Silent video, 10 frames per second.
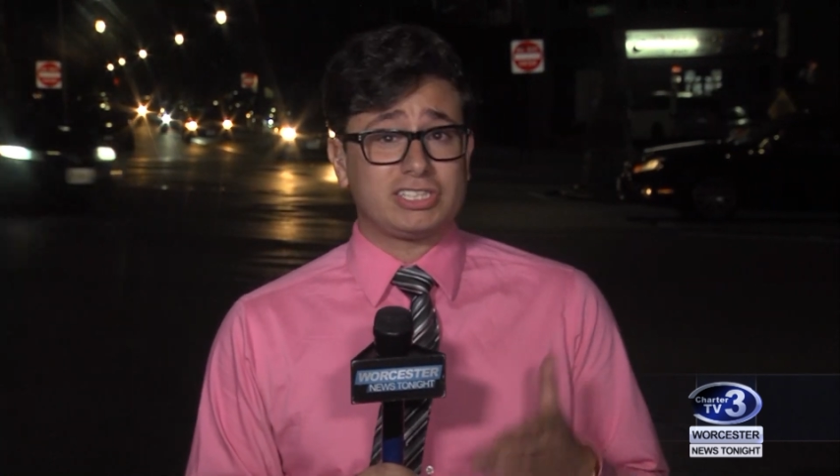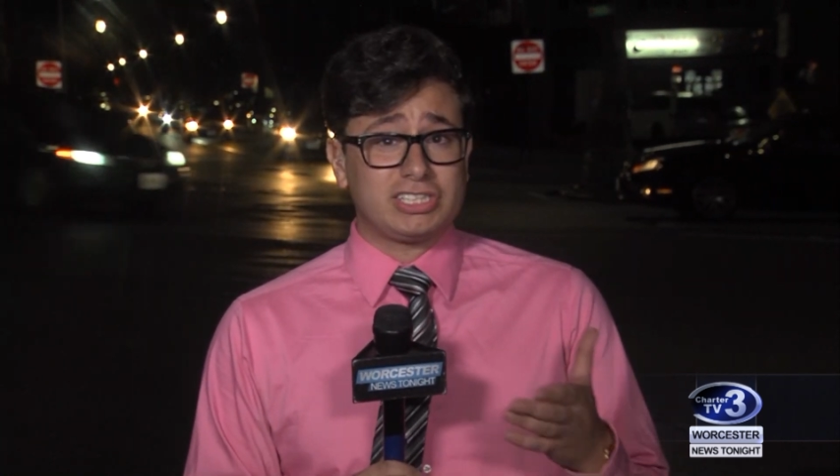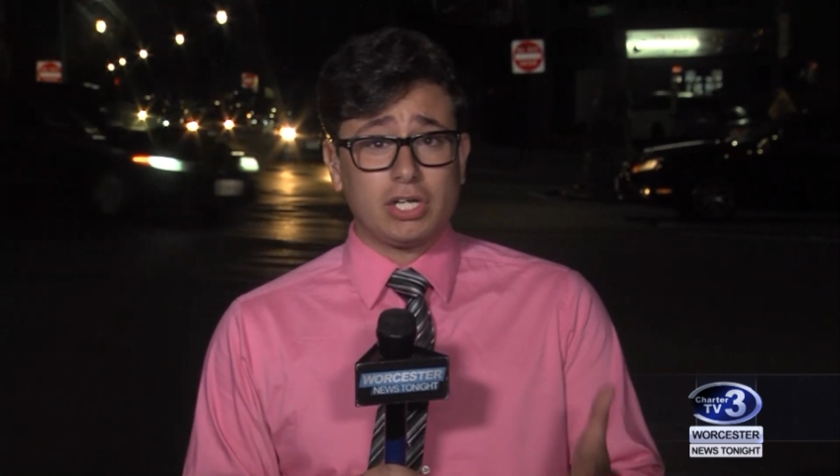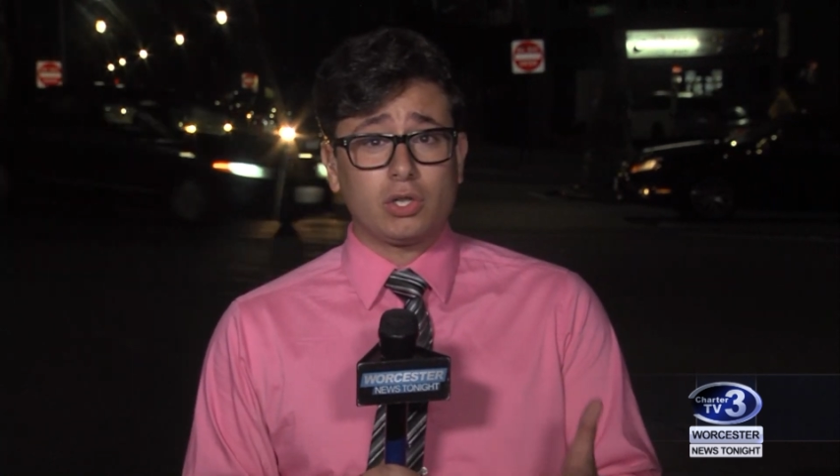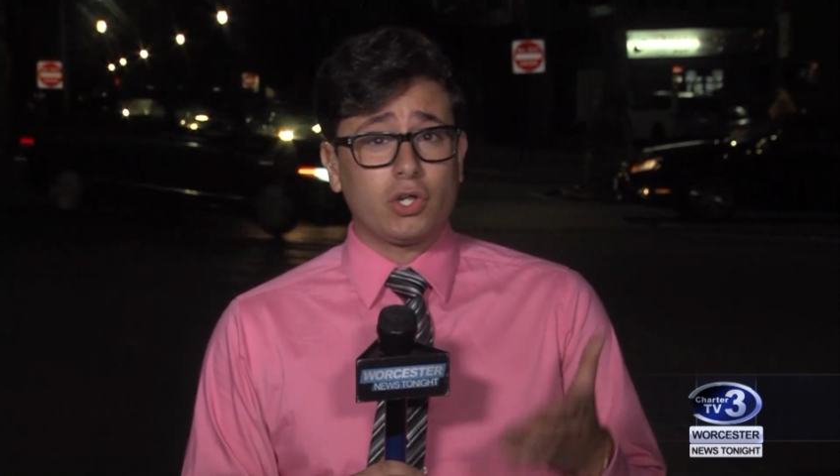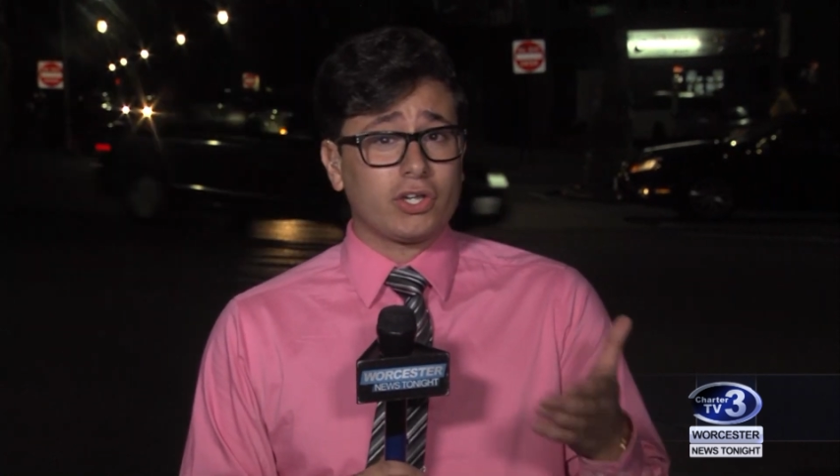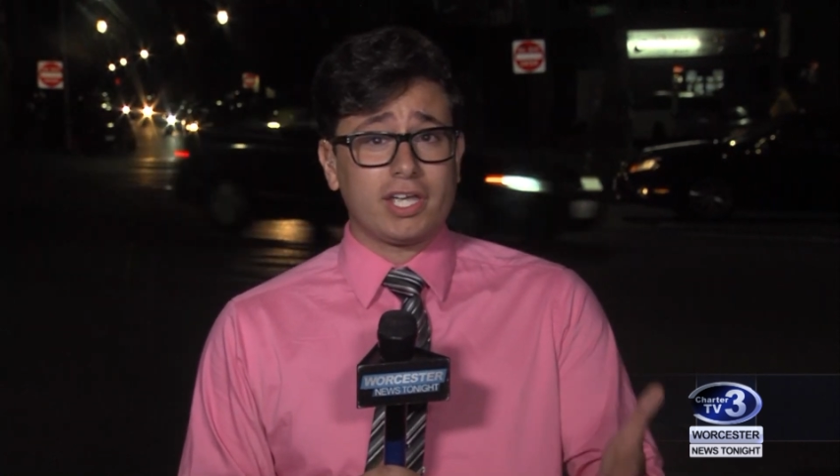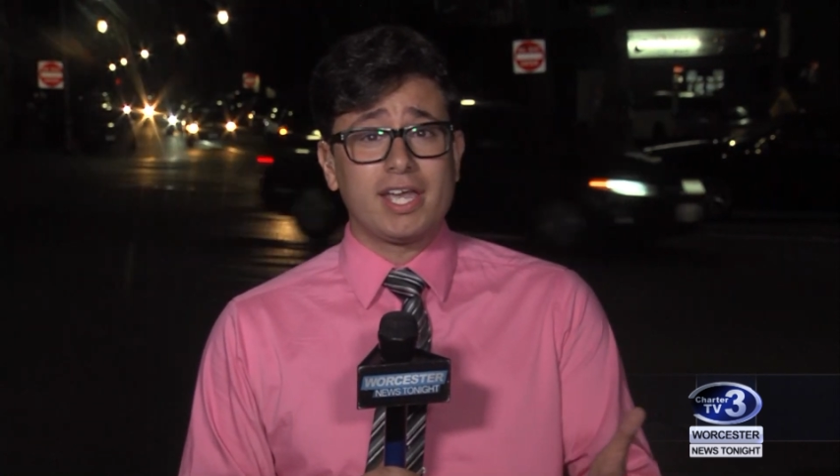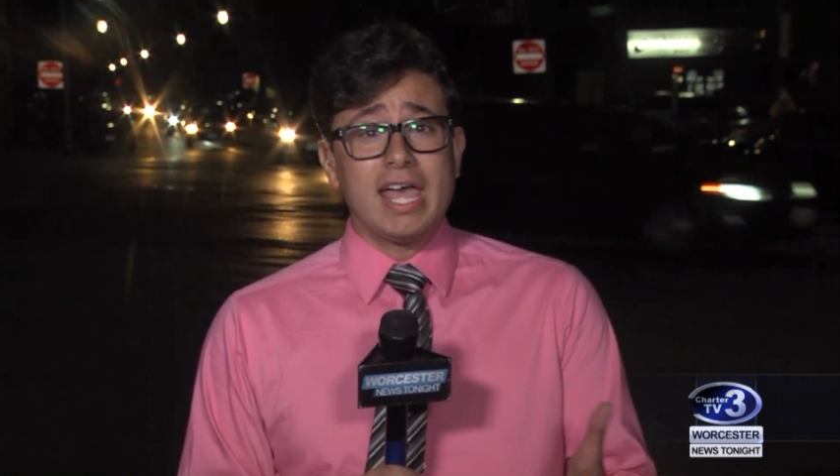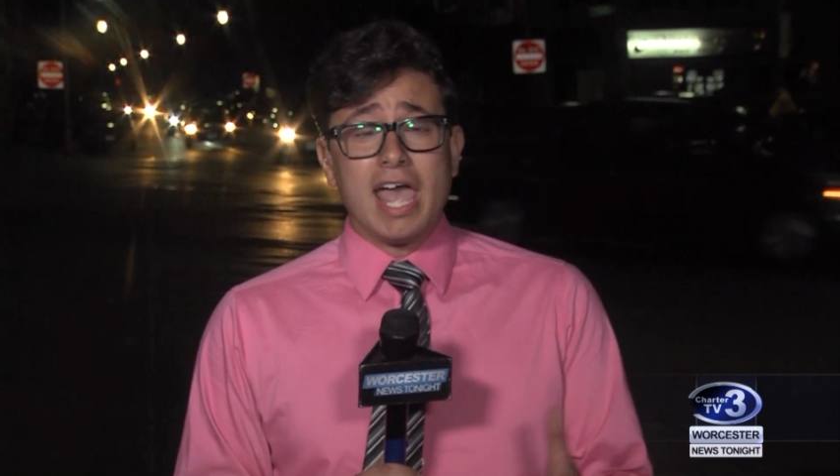They're still
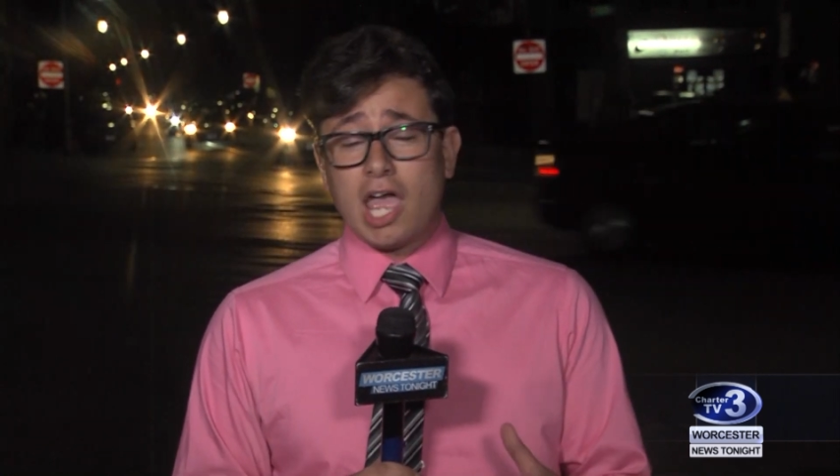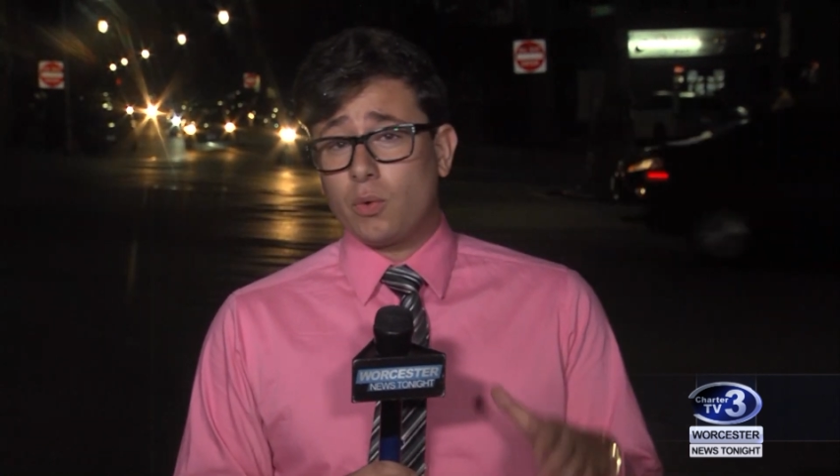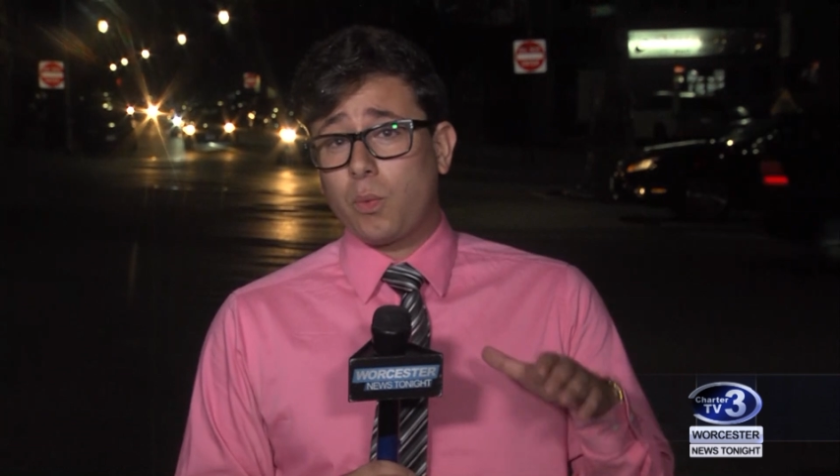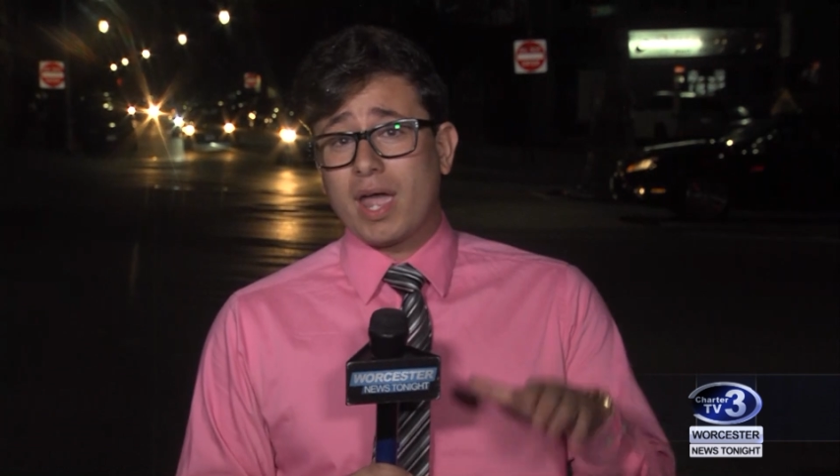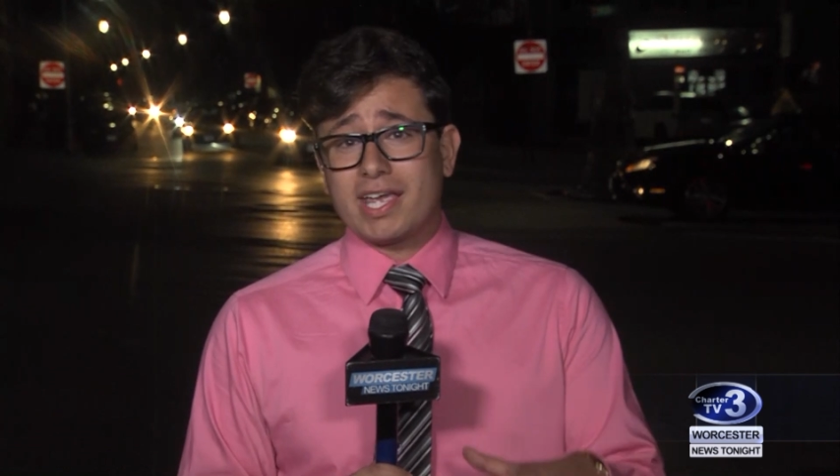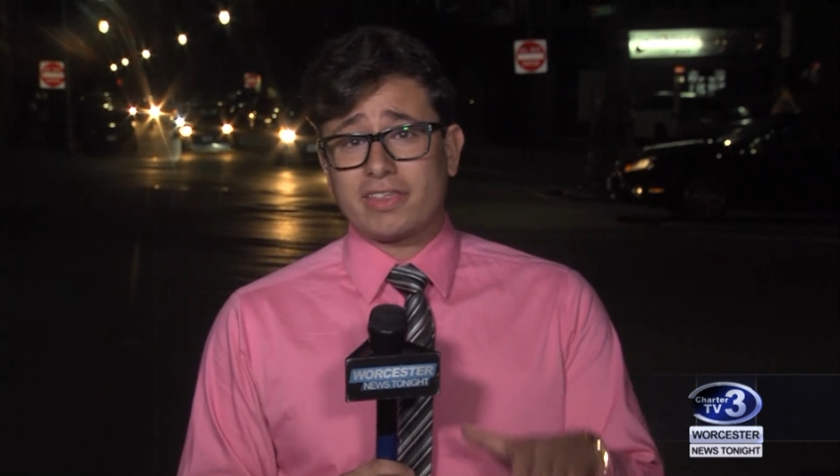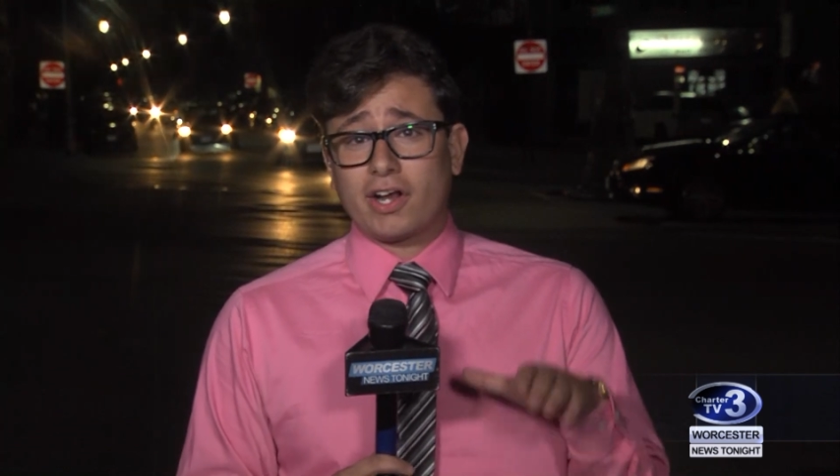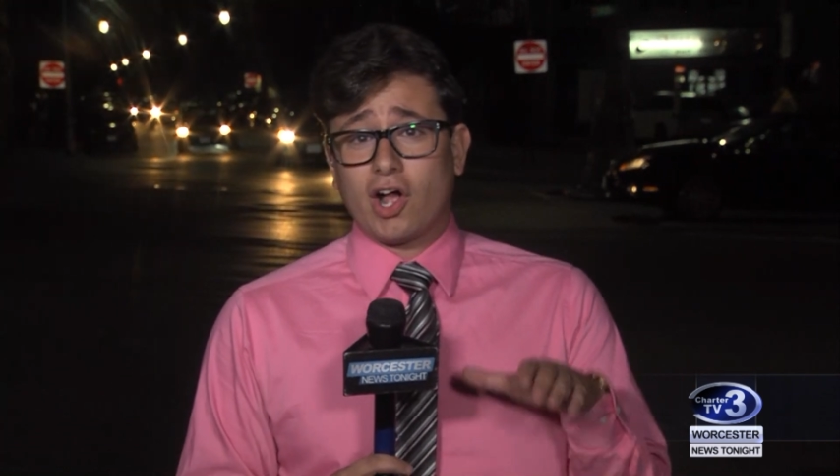looking and weighing